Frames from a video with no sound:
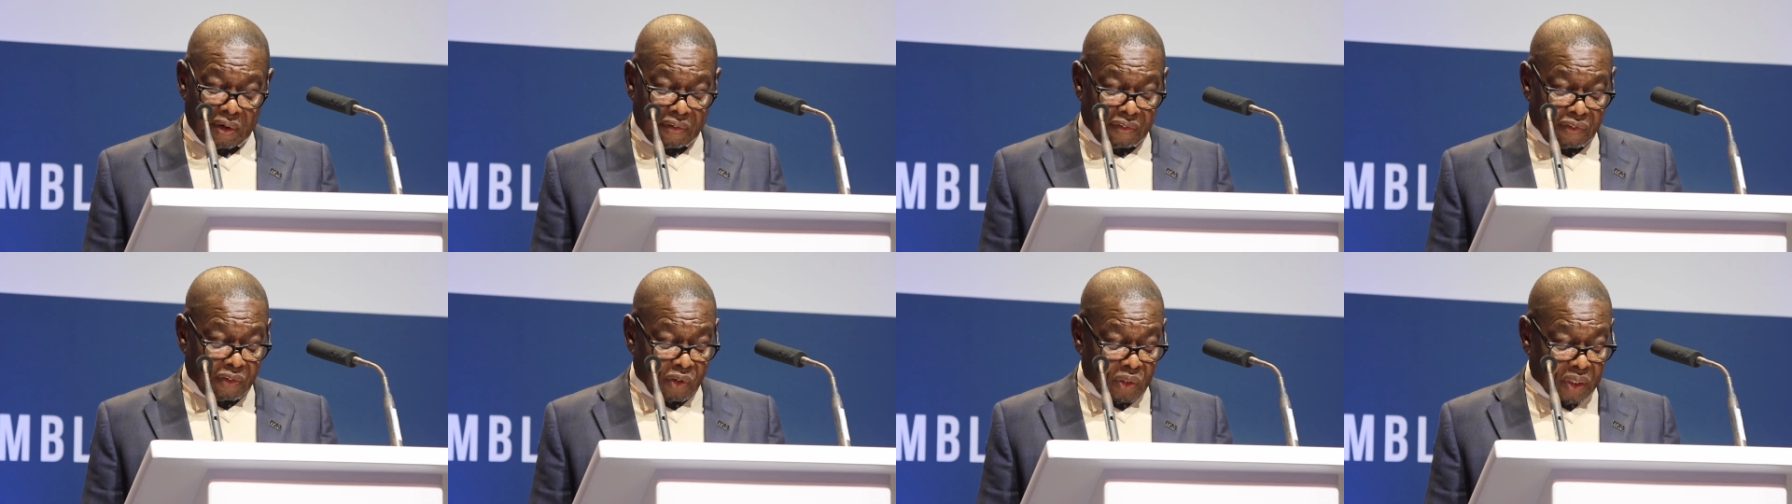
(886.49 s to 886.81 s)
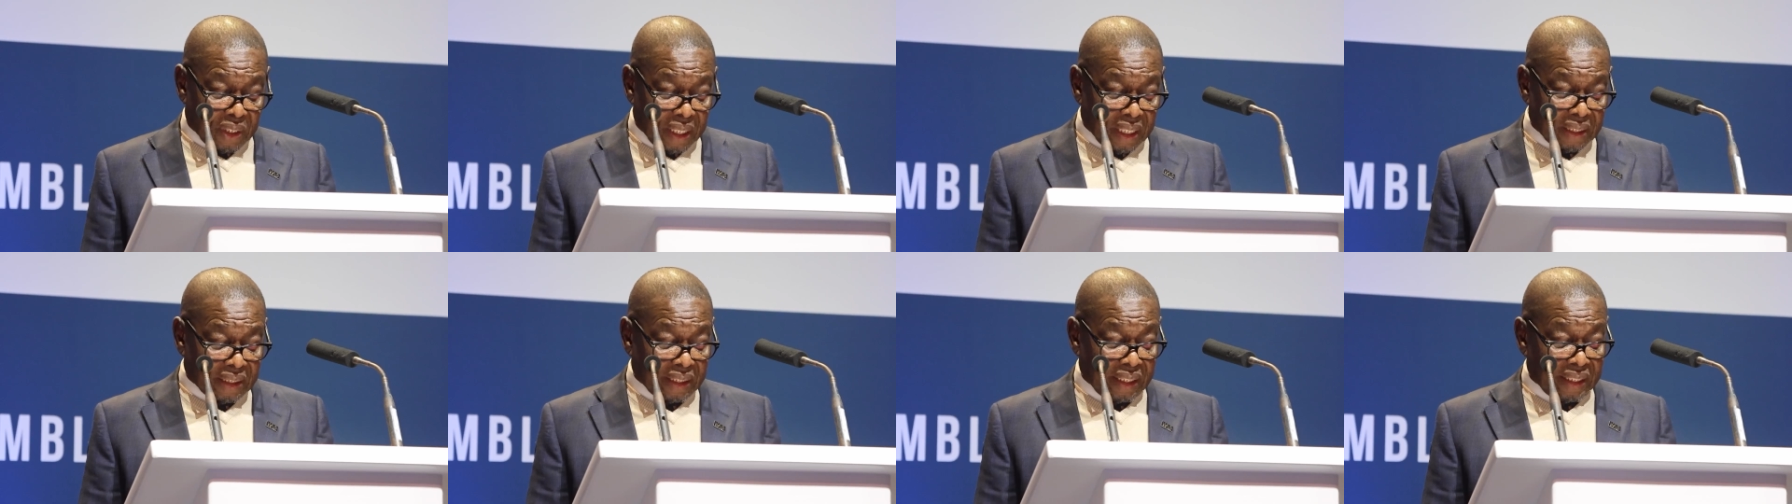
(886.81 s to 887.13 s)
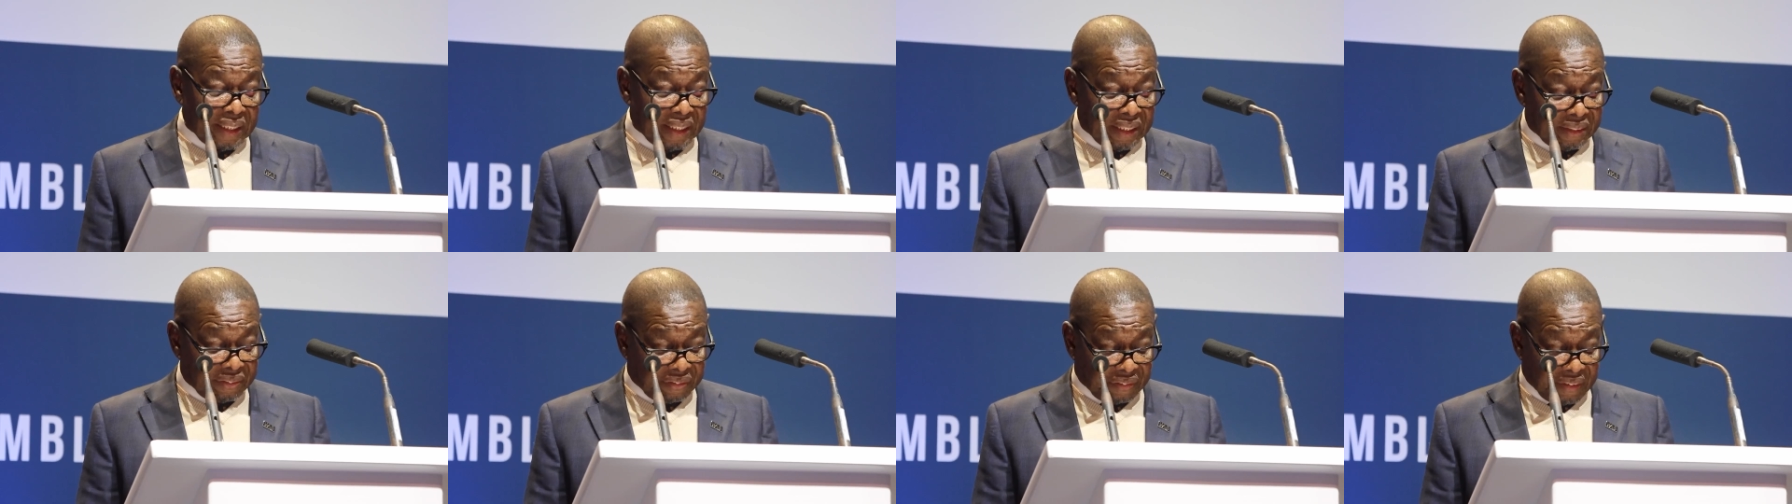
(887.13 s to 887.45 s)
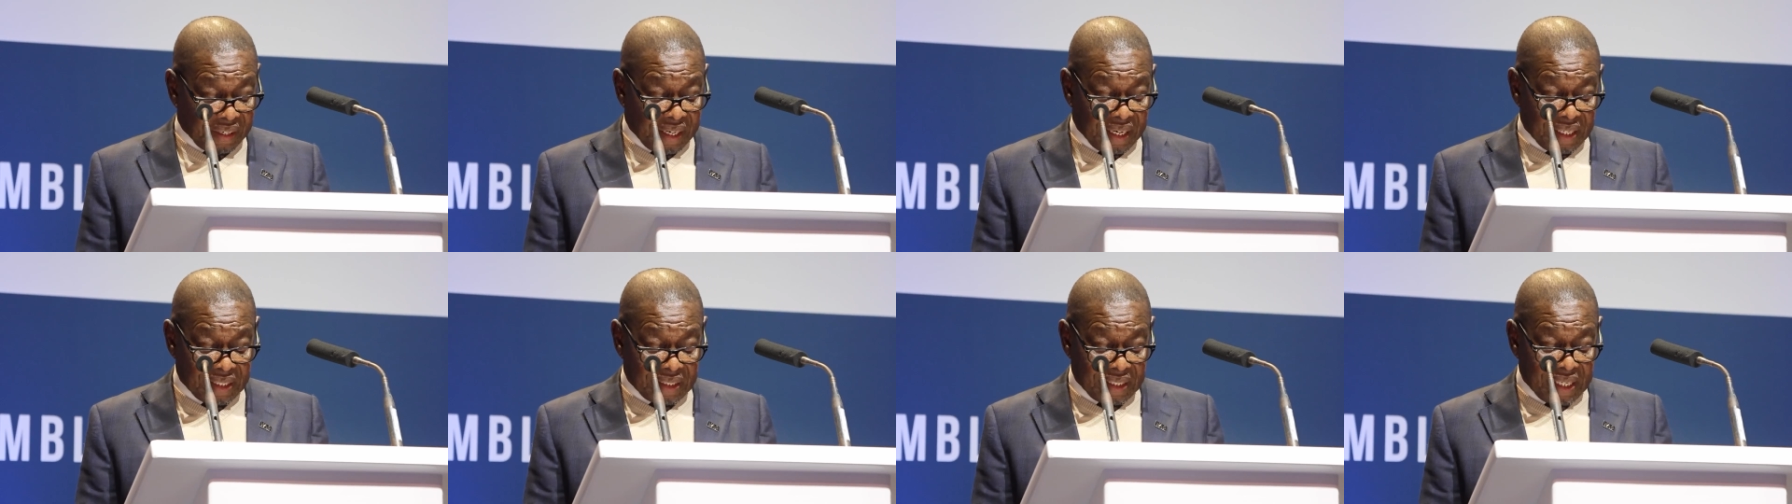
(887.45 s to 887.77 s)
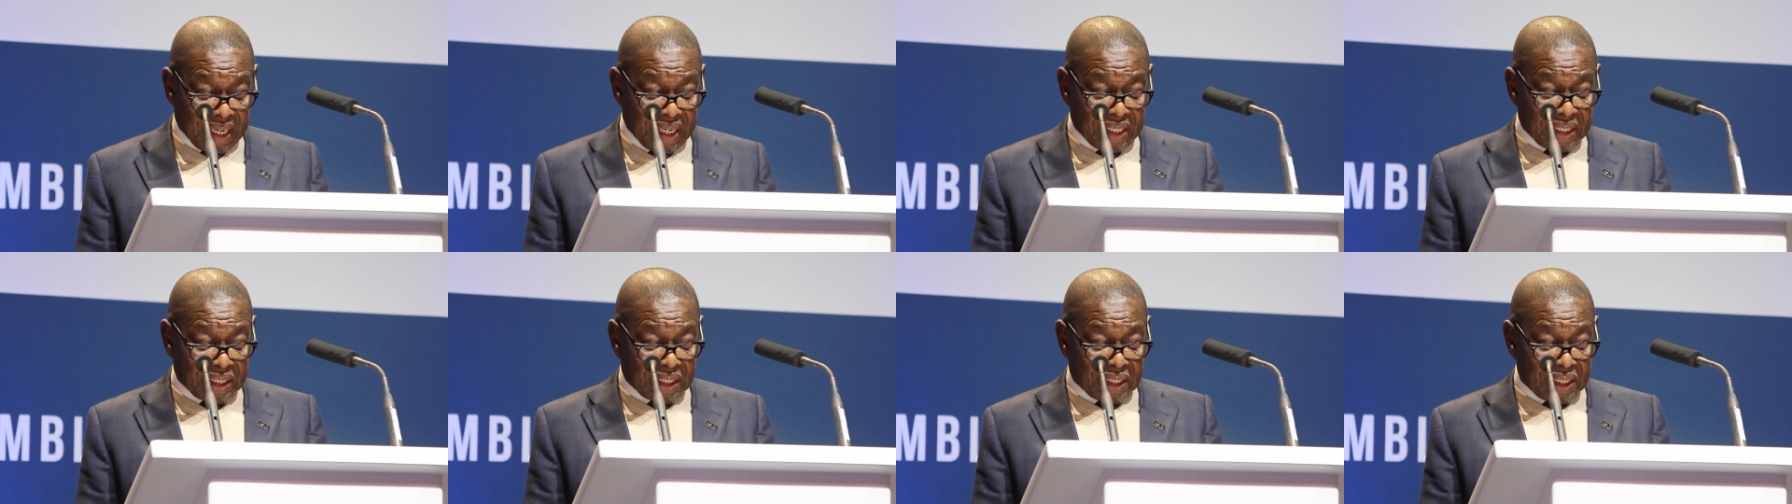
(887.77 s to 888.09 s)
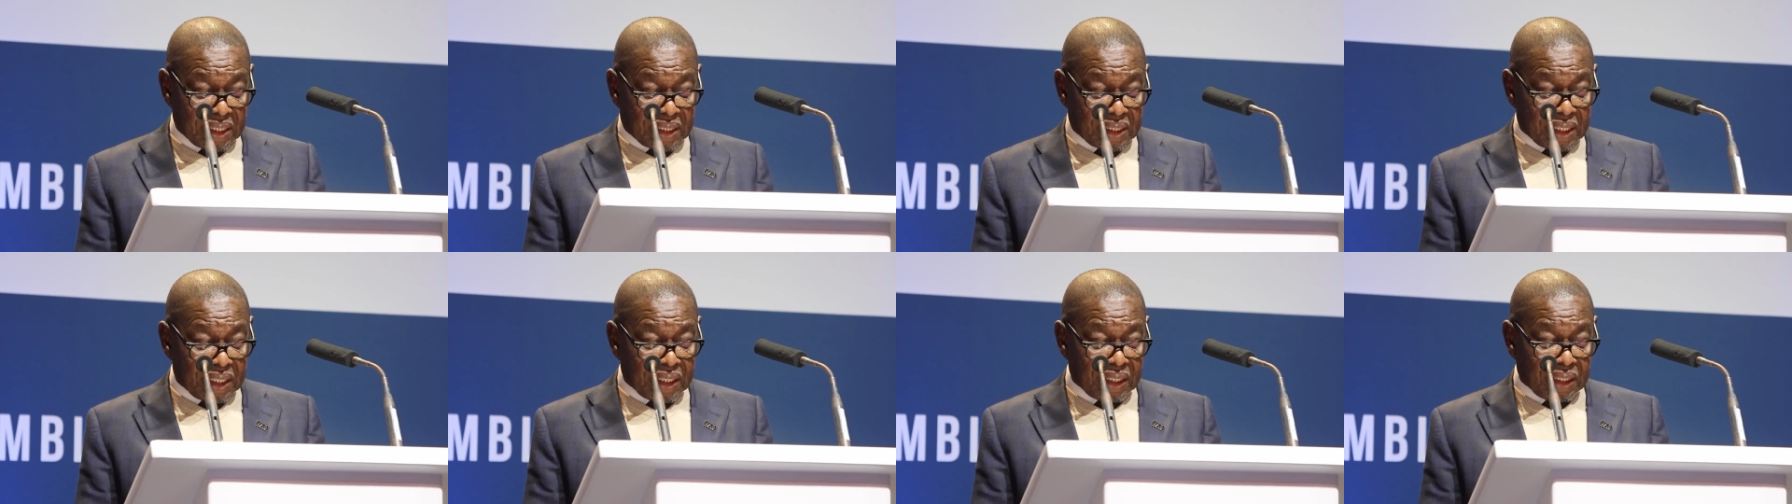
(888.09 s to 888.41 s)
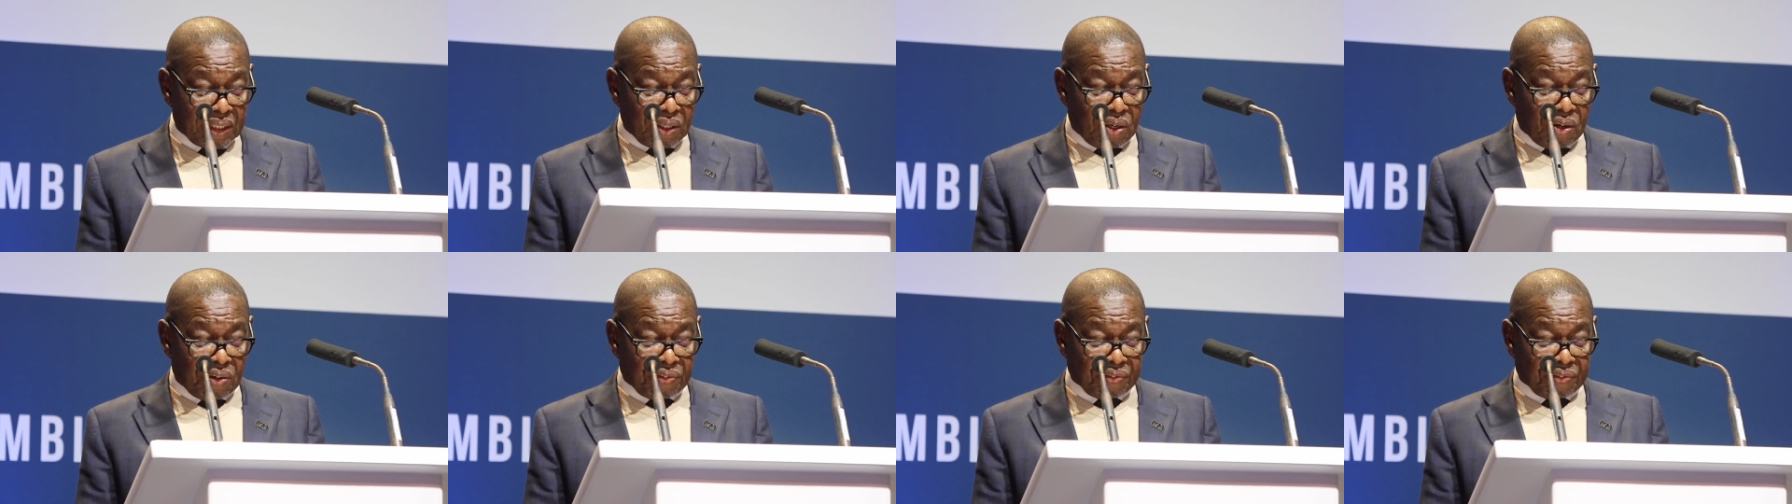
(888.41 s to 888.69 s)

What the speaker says: for such an event, and certainly